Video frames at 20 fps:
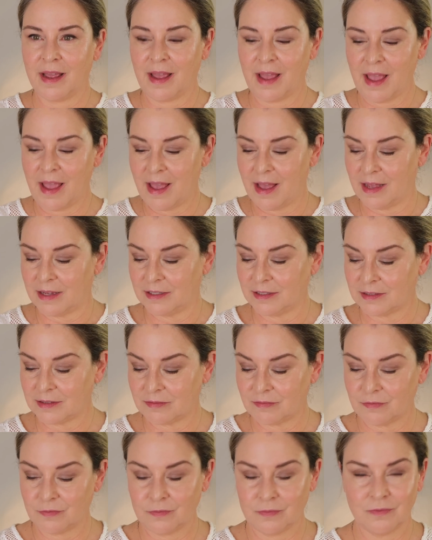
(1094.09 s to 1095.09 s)
And
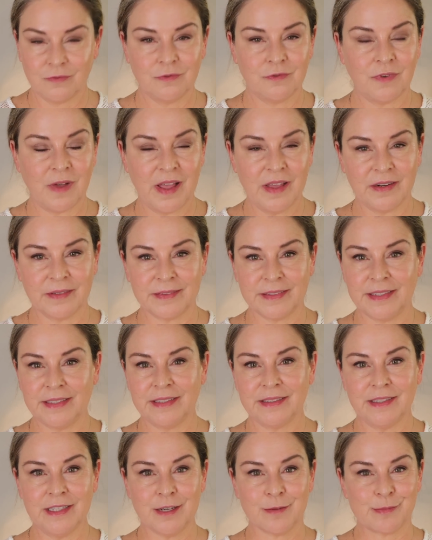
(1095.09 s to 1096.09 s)
finally,
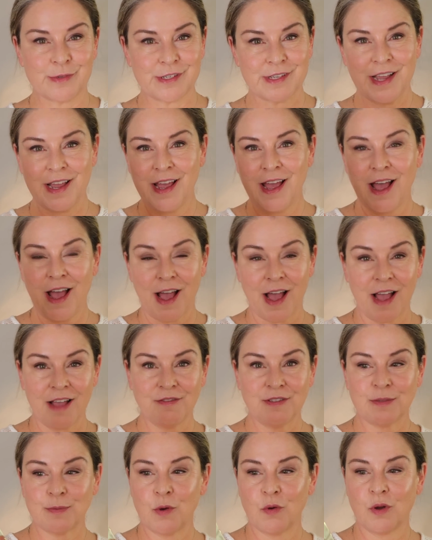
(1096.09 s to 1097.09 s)
lips. I
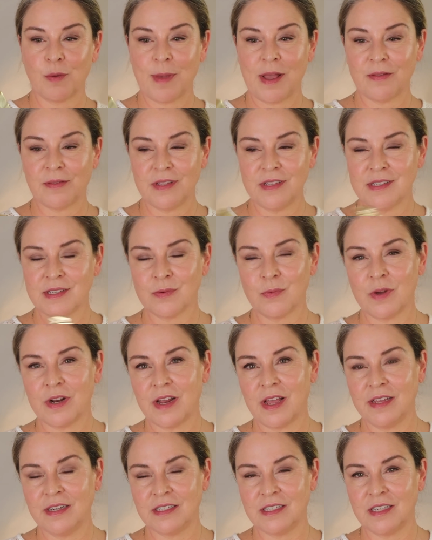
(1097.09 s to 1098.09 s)
spoke about this when
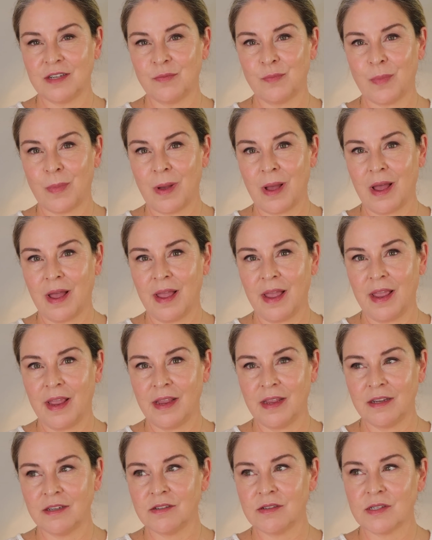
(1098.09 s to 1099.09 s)
I did
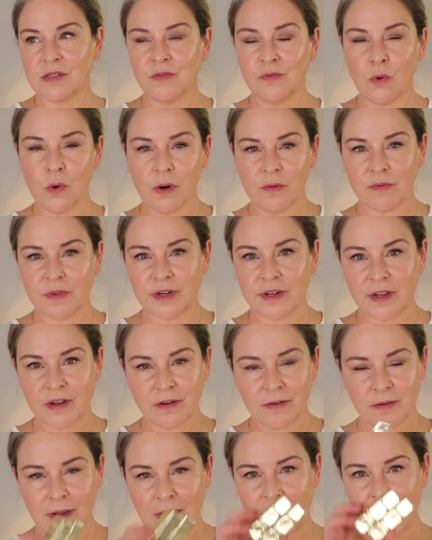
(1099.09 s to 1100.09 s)
my Sephora
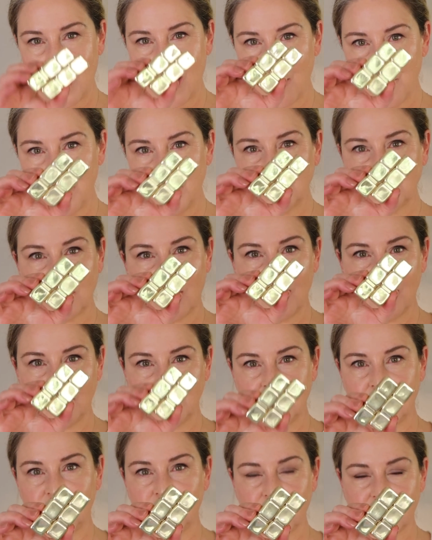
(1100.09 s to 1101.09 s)
video, how much I
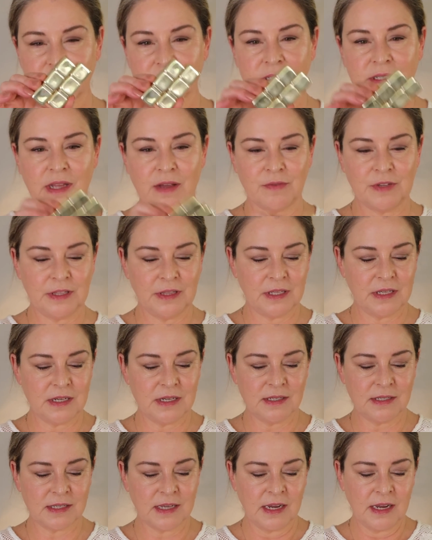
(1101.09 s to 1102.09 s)
am just loving
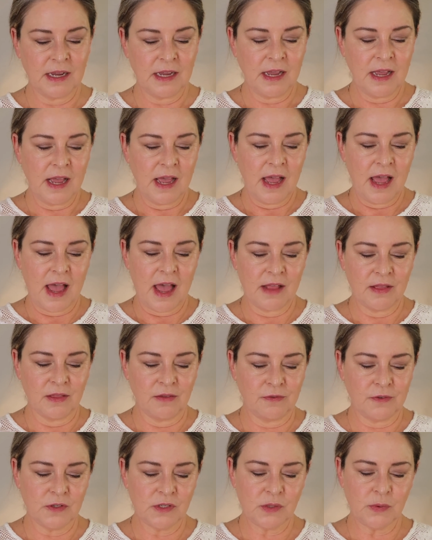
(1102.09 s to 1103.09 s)
these. And the
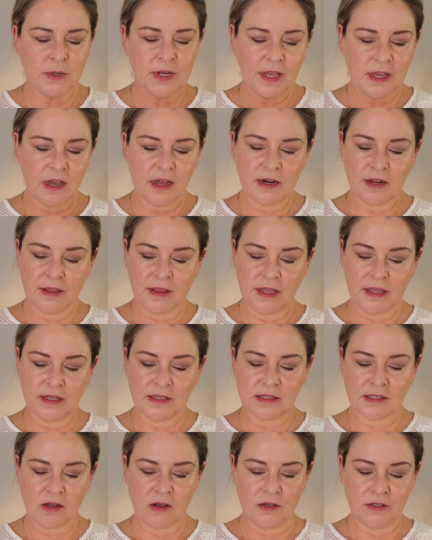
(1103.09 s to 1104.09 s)
first one I got, I think,
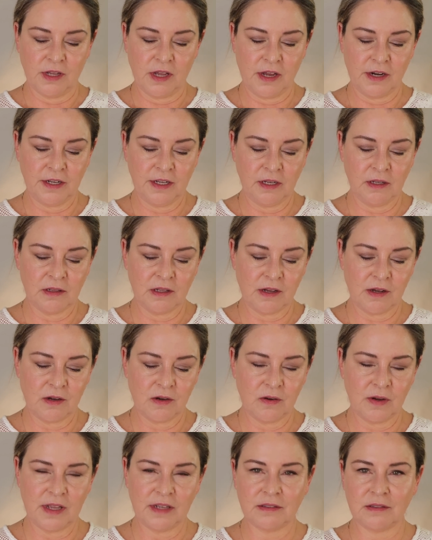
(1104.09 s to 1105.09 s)
is called Honey
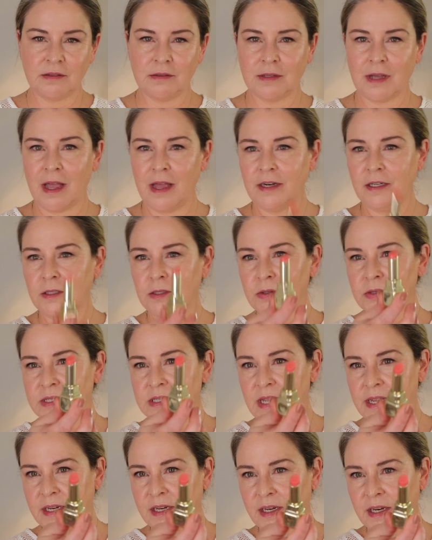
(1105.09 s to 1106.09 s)
Glow. It kind of looks
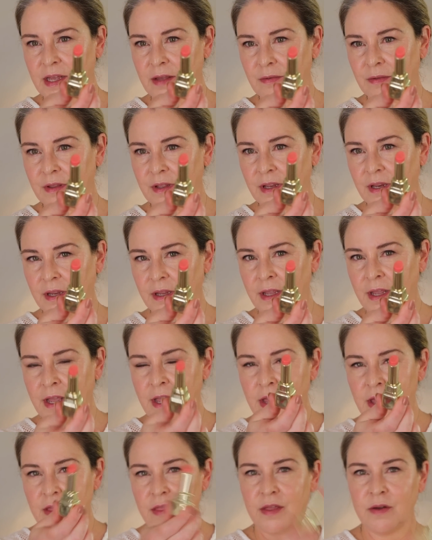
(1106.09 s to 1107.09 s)
like nothing.
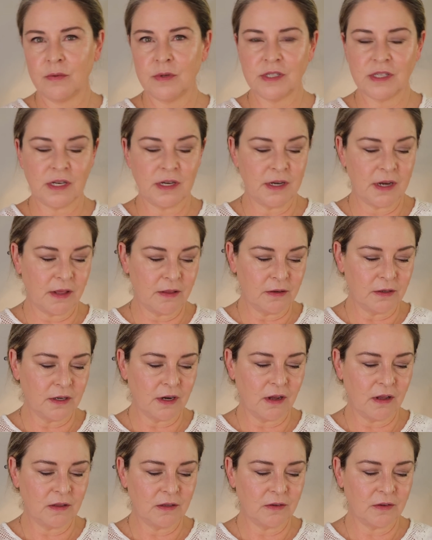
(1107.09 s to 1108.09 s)
There was another
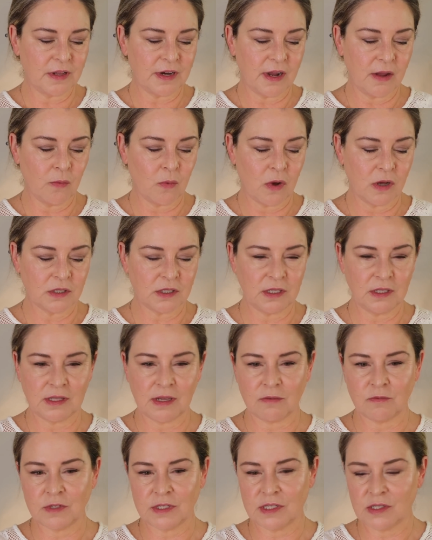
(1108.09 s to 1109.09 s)
color that I wanted
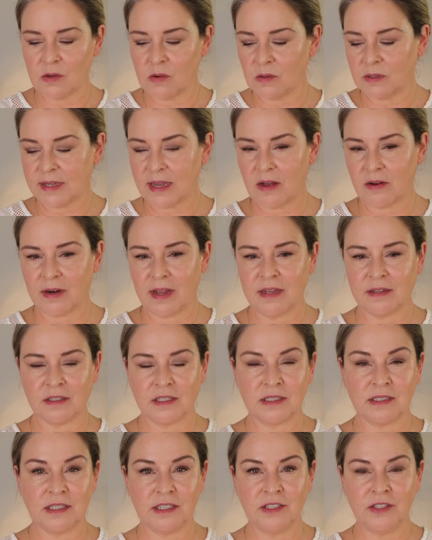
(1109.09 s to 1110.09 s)
that was sold out and
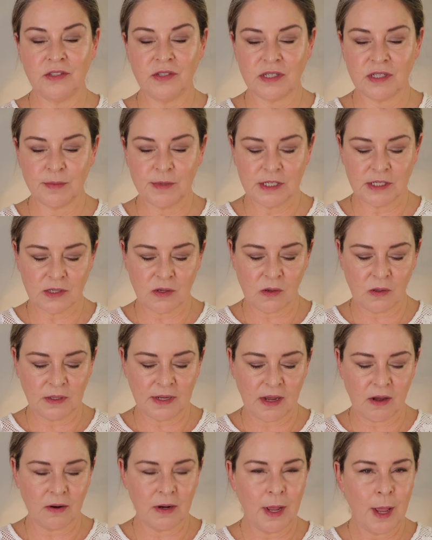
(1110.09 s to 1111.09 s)
continues to be sold
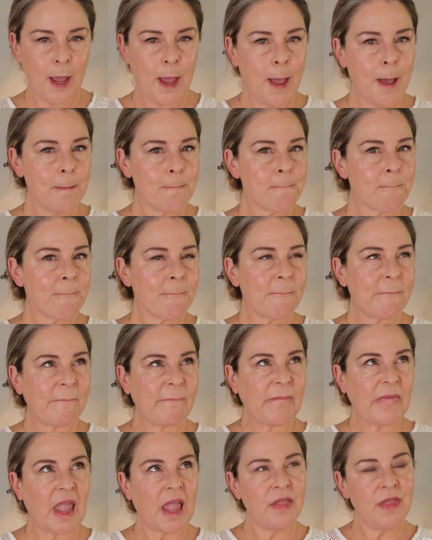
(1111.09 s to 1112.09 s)
out.
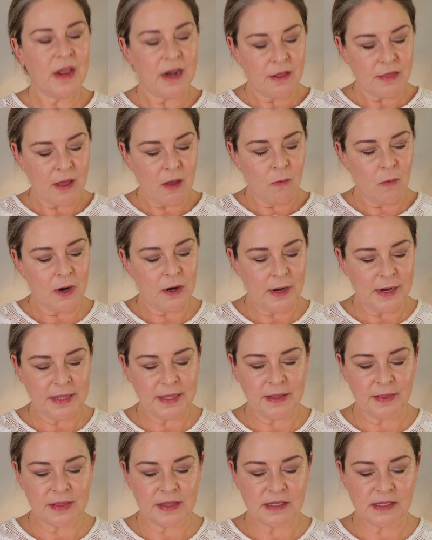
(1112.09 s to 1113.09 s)
And then I thought, why don't I
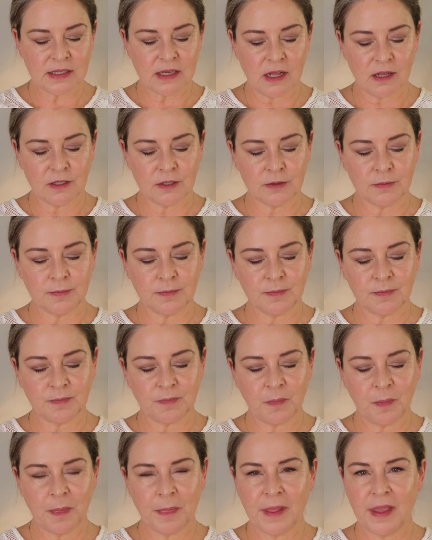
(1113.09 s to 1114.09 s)
get this color?
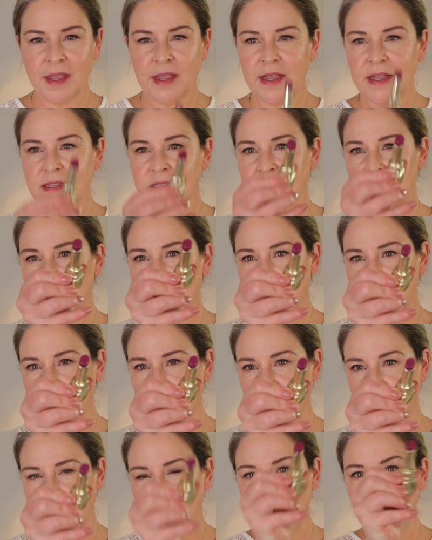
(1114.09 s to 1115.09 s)
It's
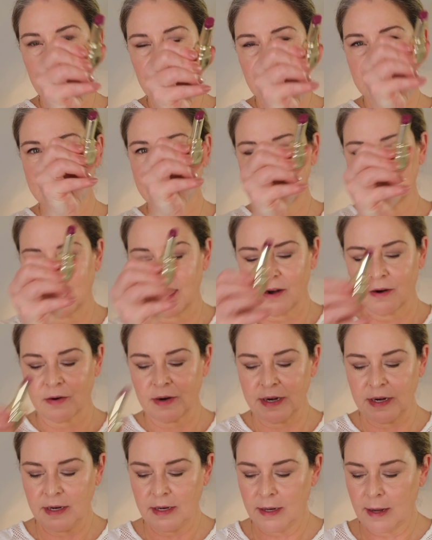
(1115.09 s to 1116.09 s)
lavender. It looks
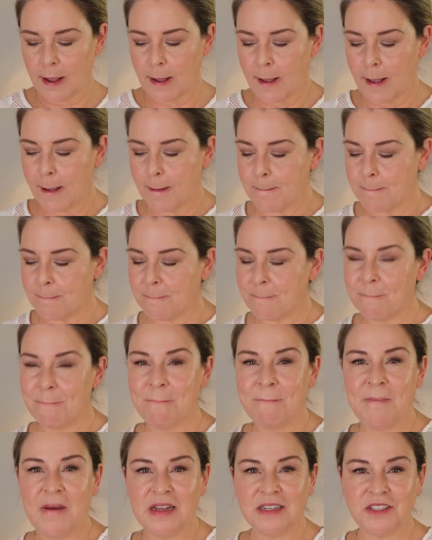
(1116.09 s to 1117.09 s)
scary,
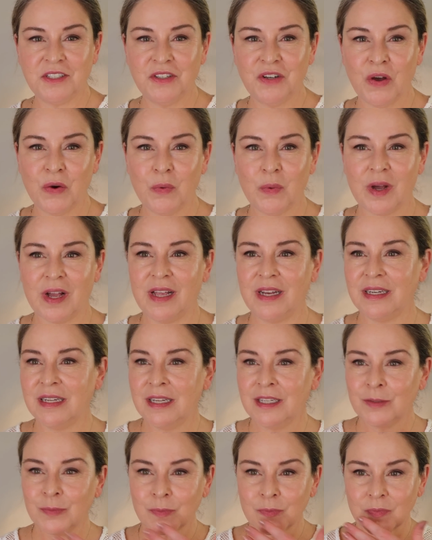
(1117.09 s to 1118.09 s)
but you know what?
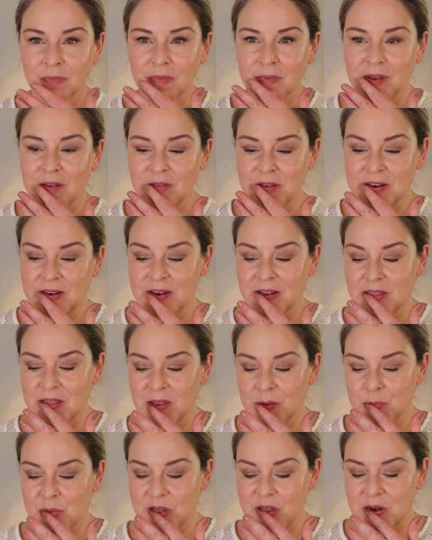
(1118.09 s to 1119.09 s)
I've got
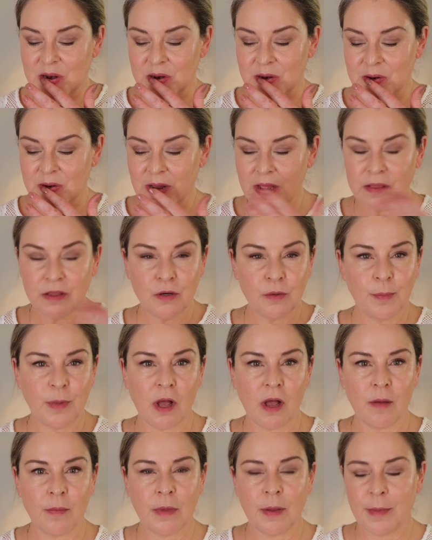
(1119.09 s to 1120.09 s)
nothing but a little
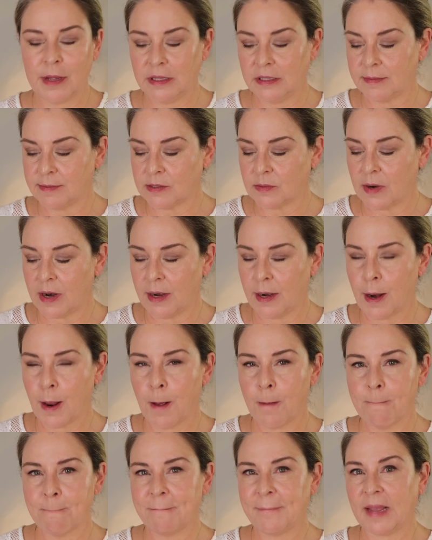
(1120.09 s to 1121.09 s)
balm on my lips right
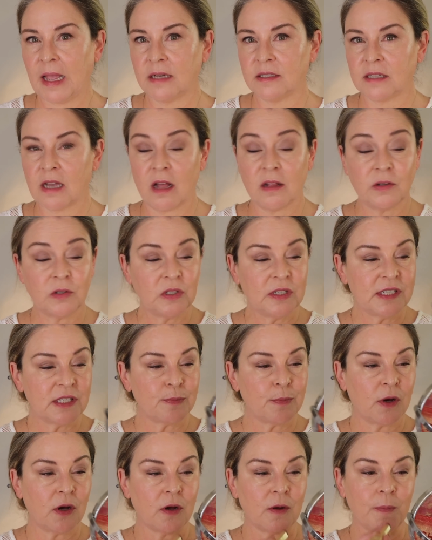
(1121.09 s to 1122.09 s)
now, and colorless
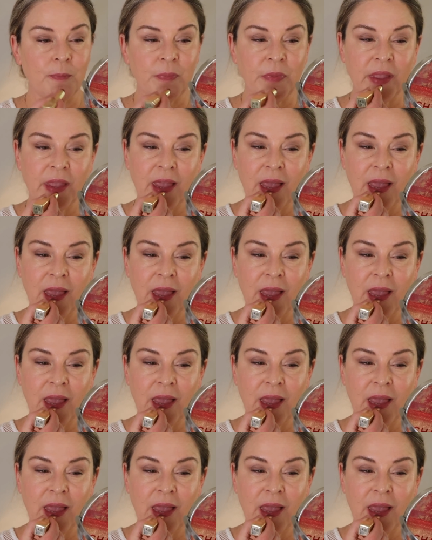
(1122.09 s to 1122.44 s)
balm.